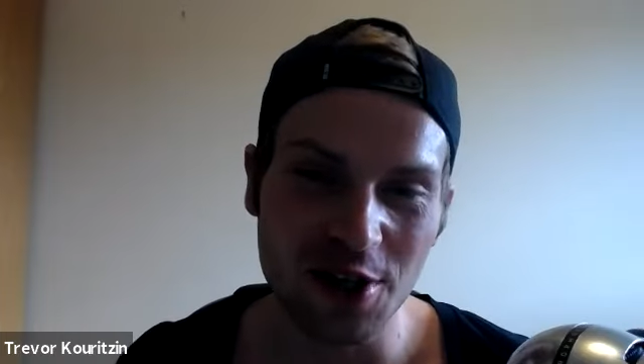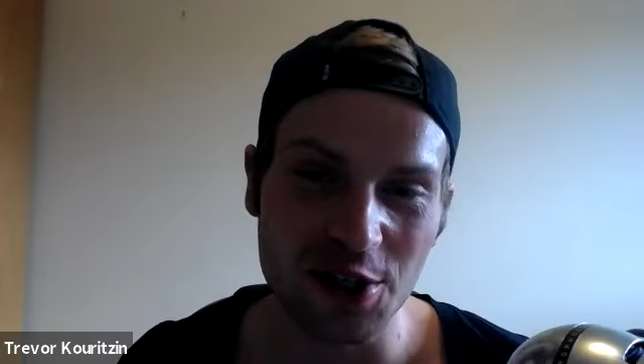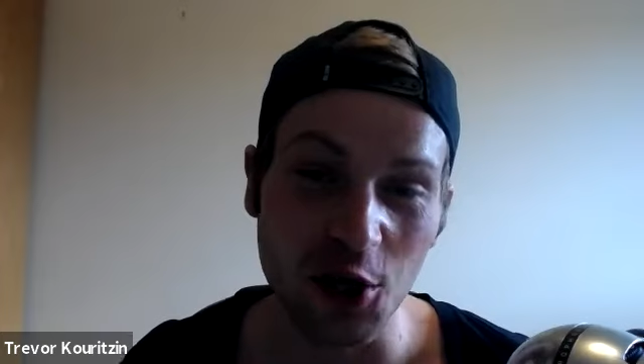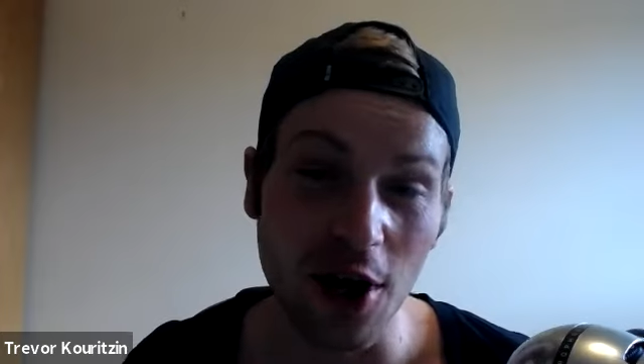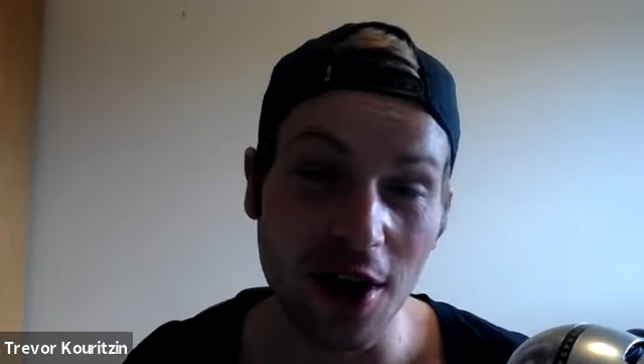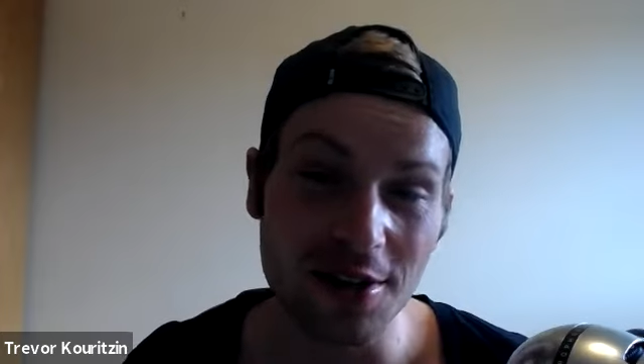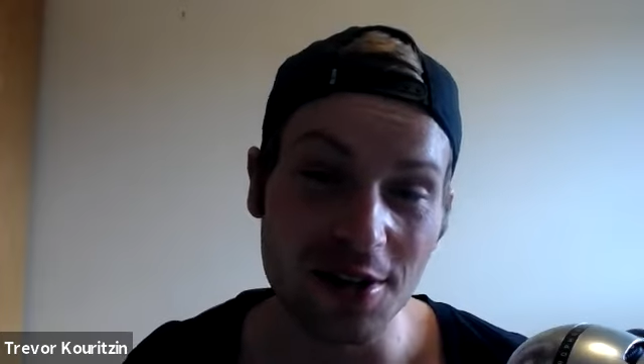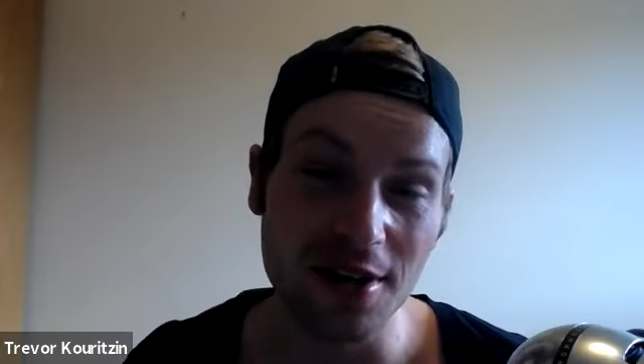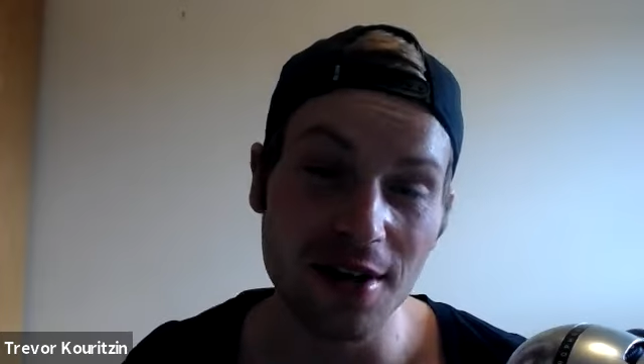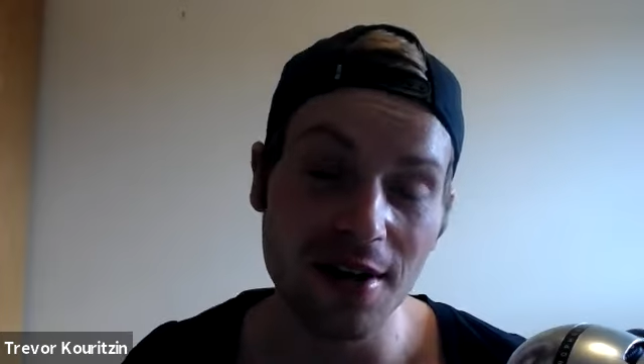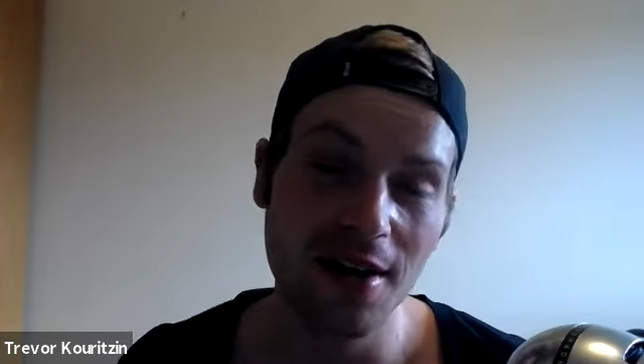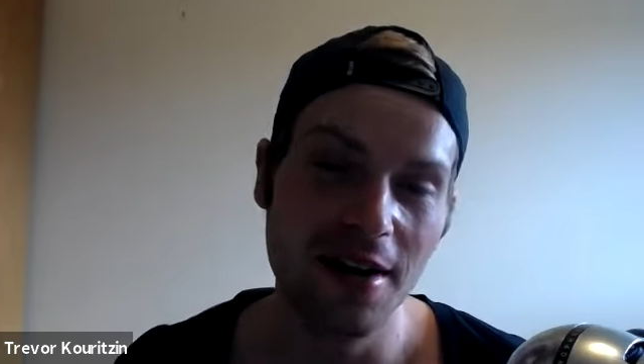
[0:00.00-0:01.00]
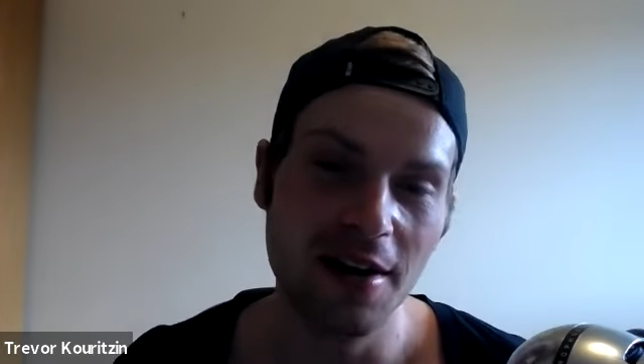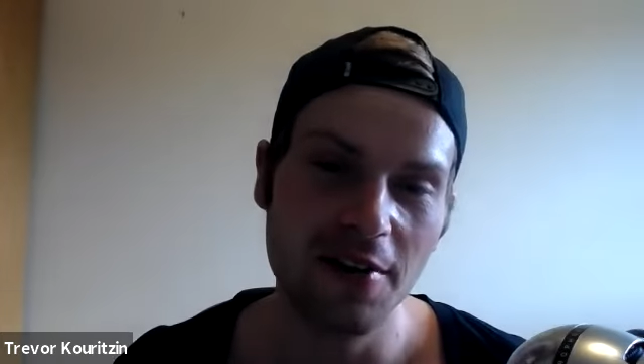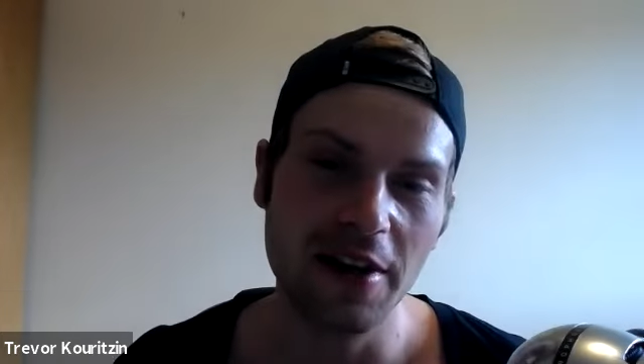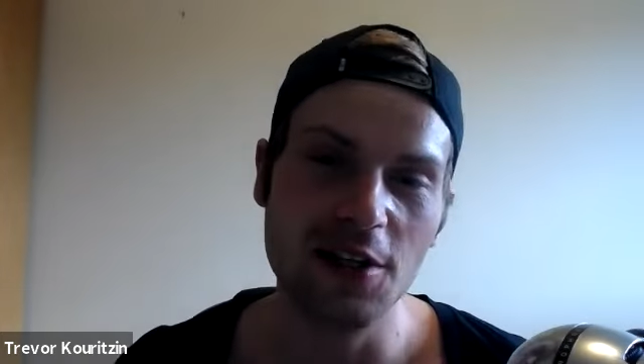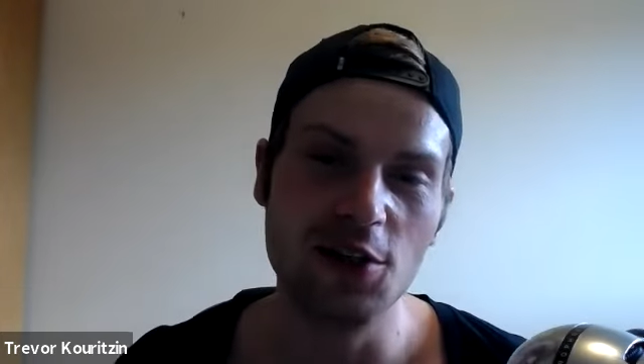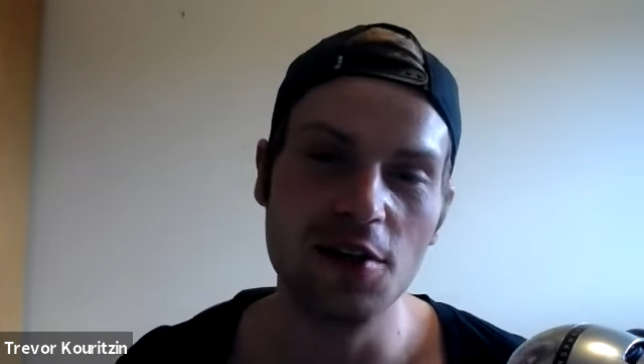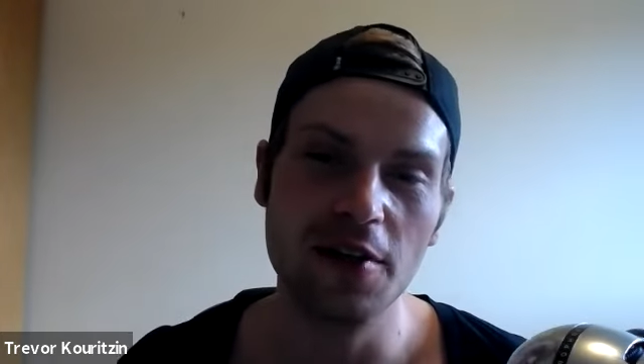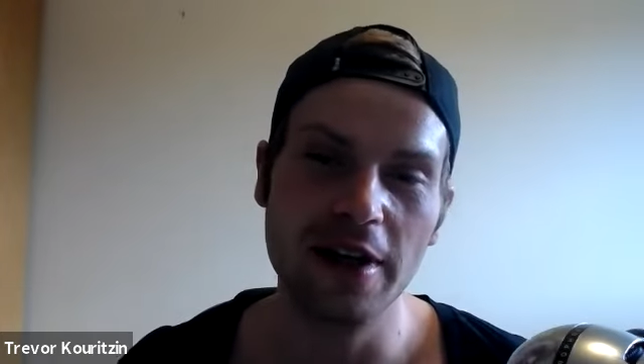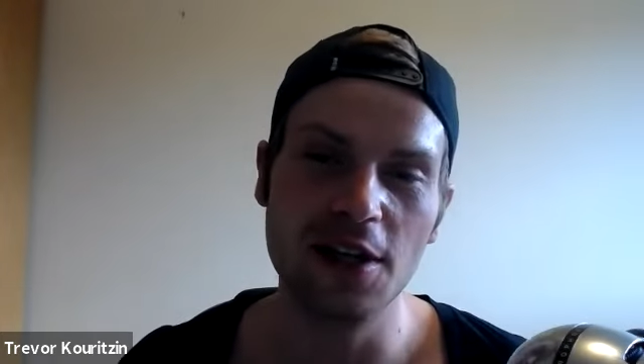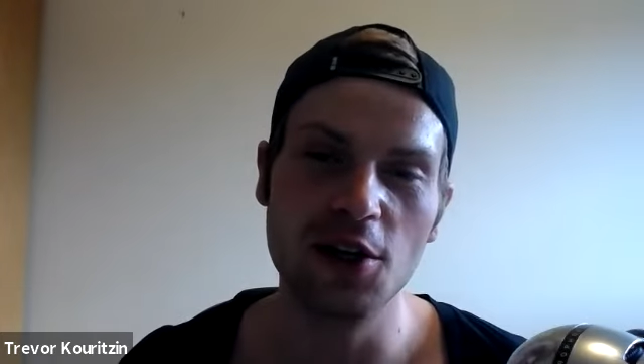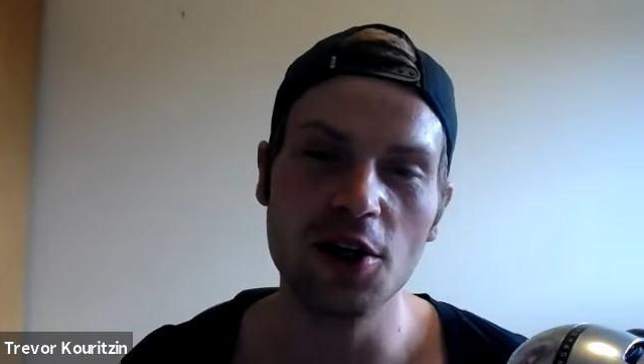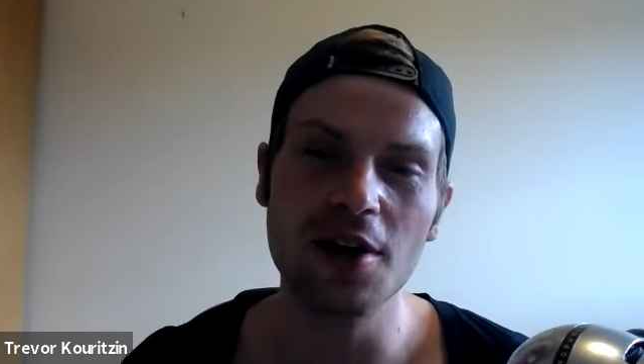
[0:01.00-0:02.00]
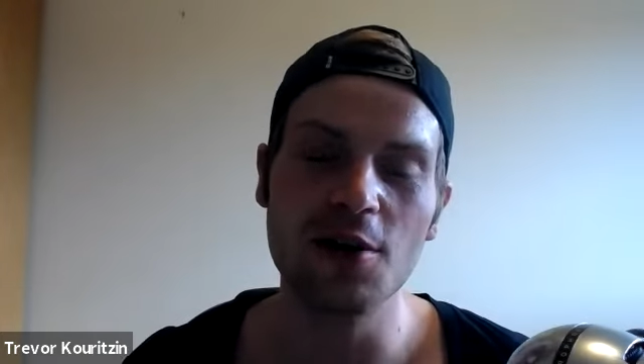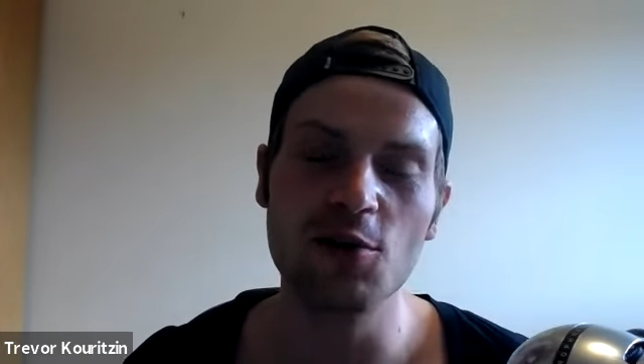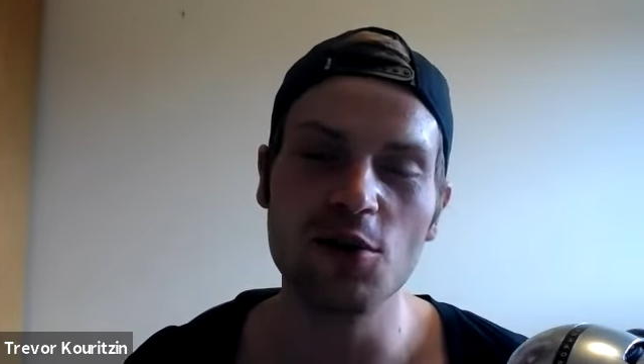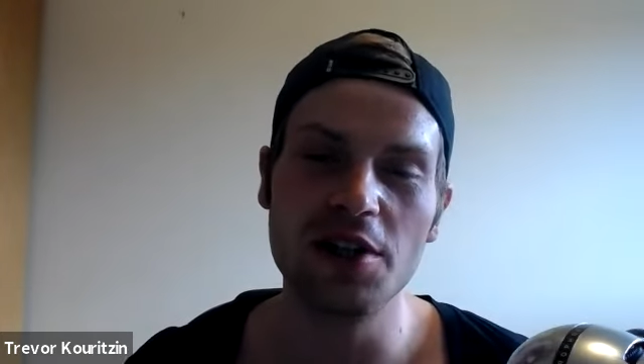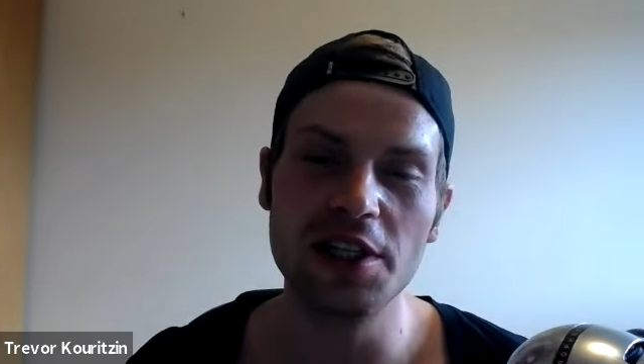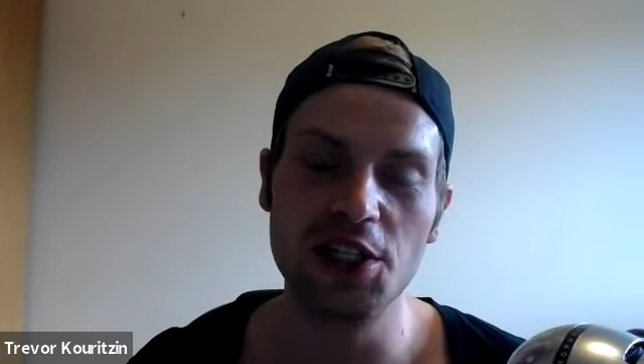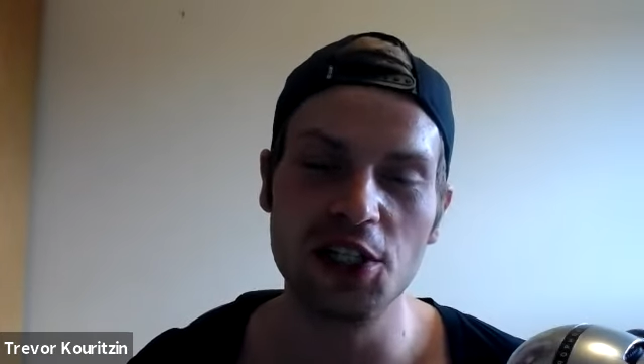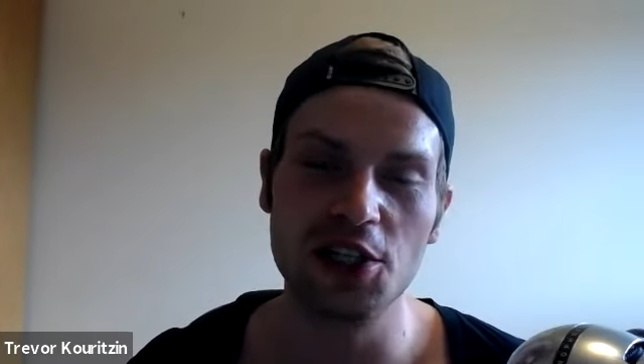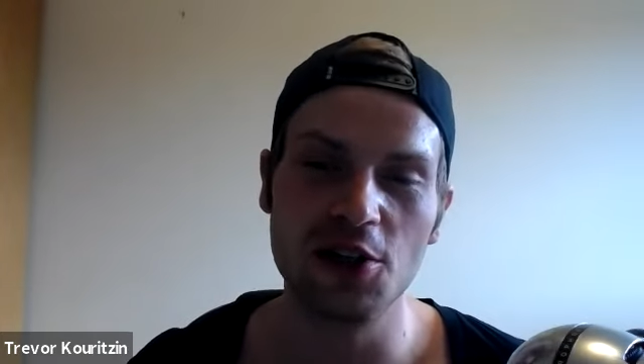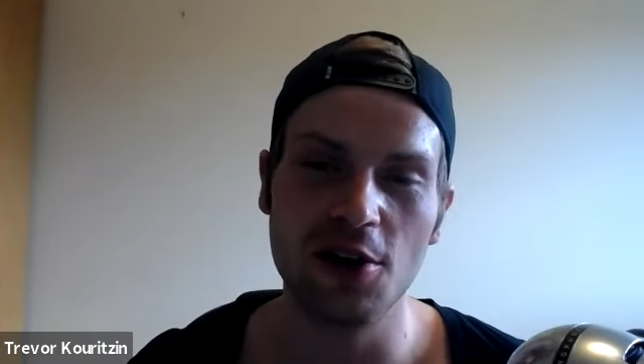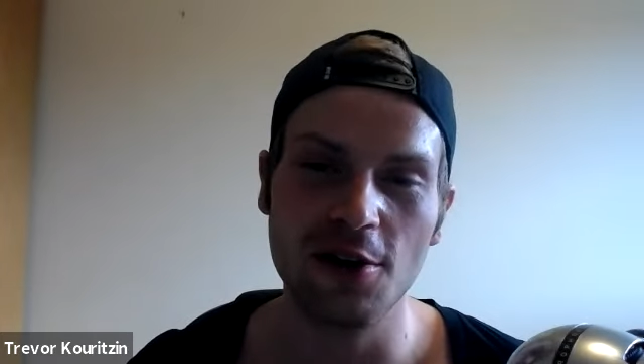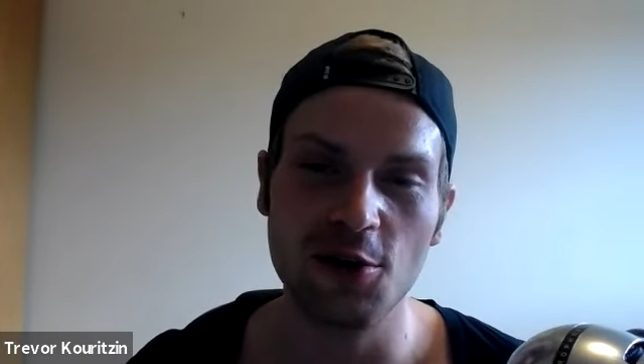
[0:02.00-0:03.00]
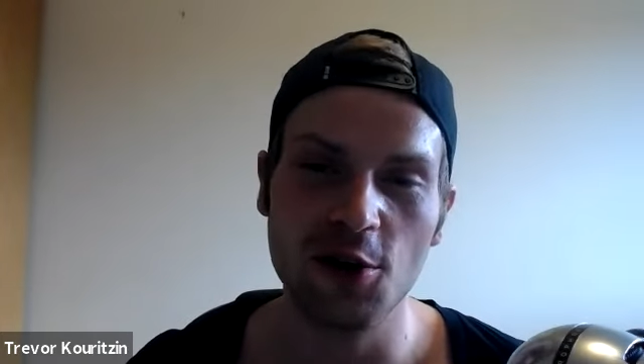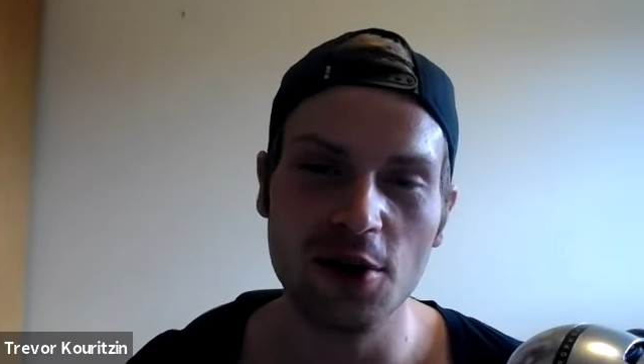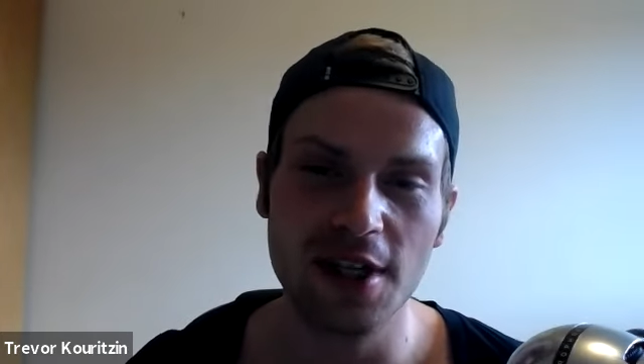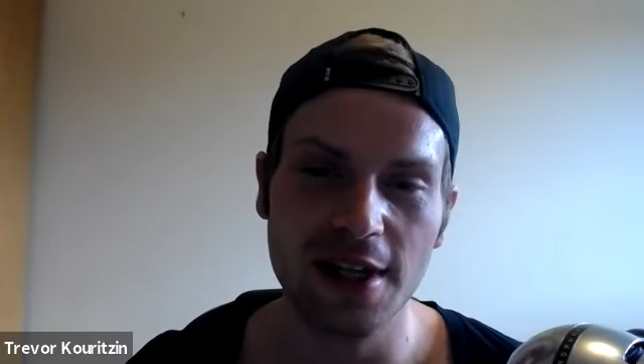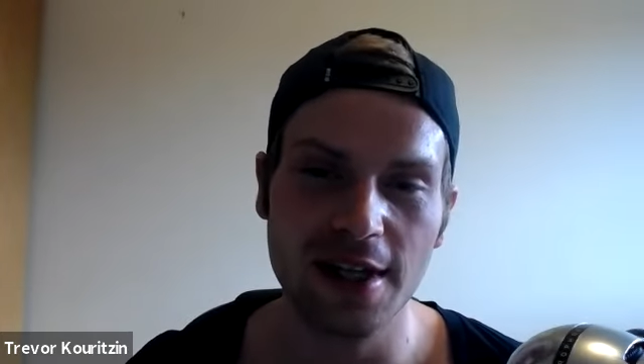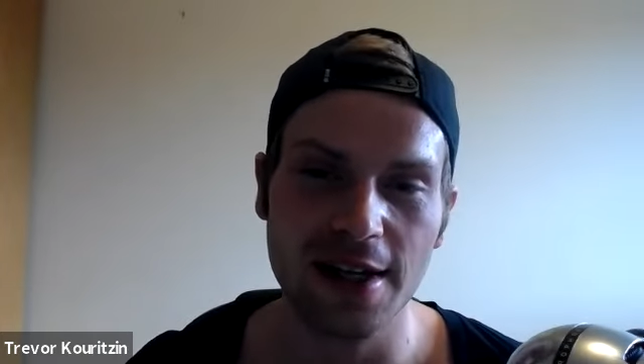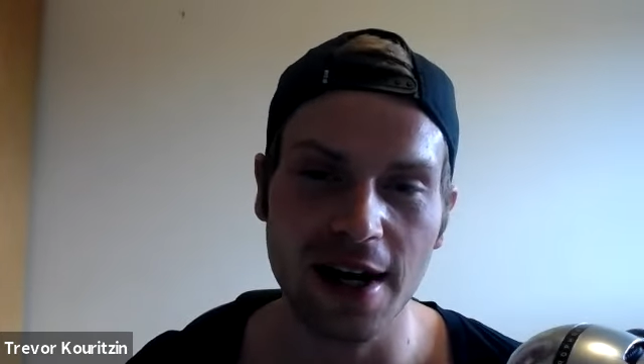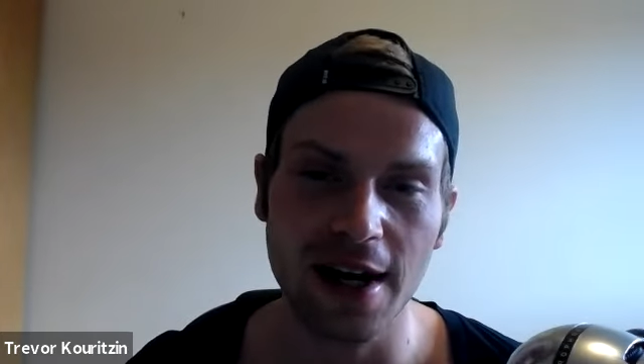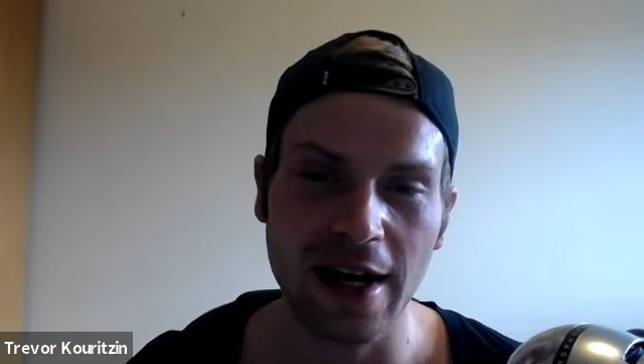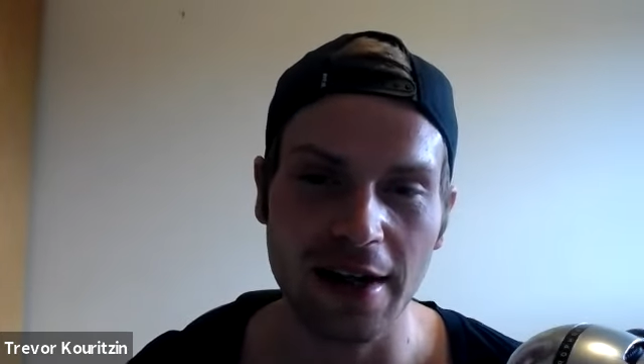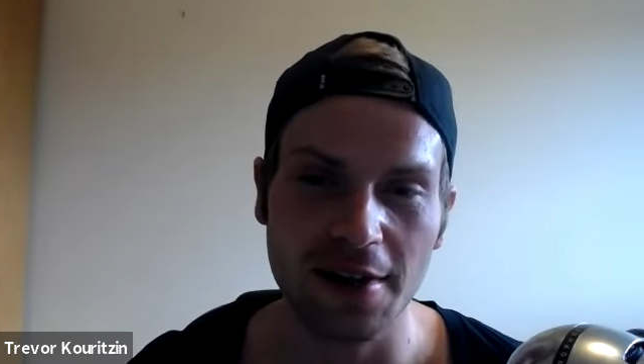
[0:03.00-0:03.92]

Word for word: a right. doctor, like, like you're a really chill, low key guy.